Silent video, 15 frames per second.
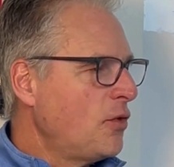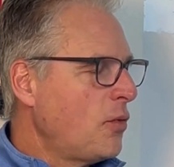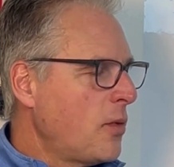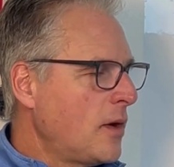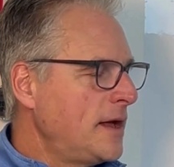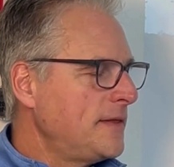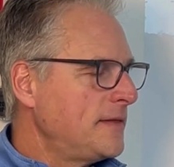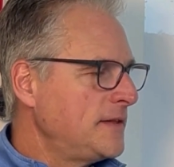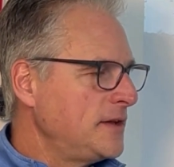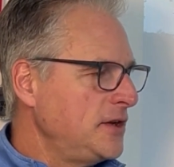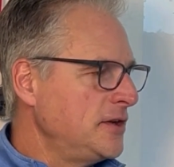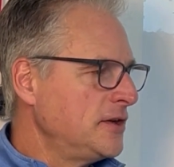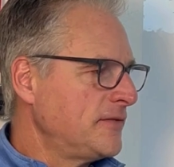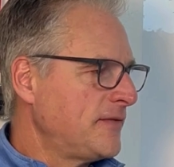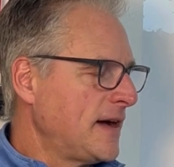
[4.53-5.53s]
what the
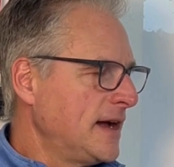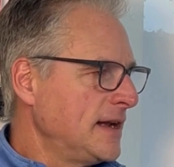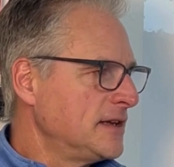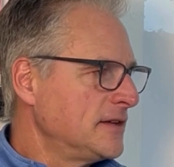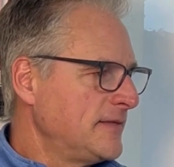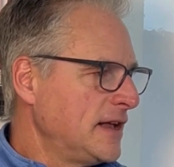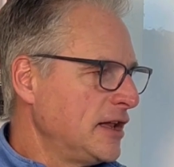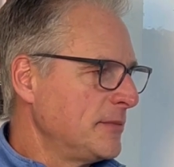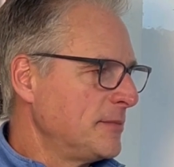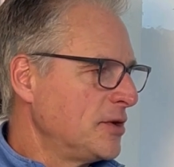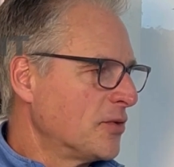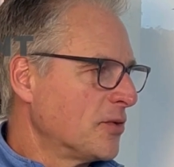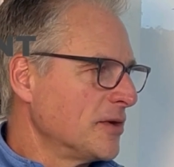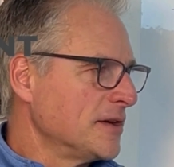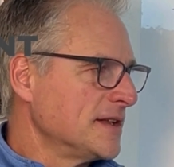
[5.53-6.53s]
Unified Development
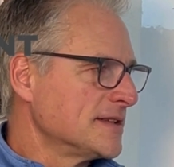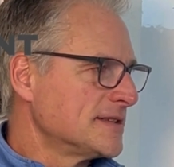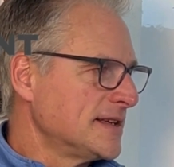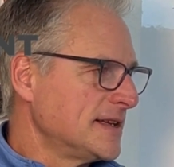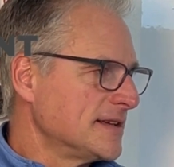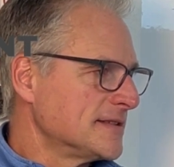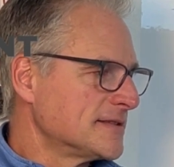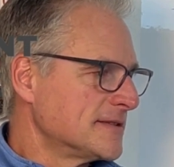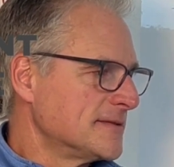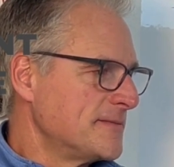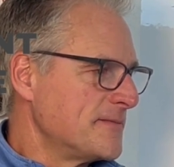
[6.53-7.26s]
Ordinance is?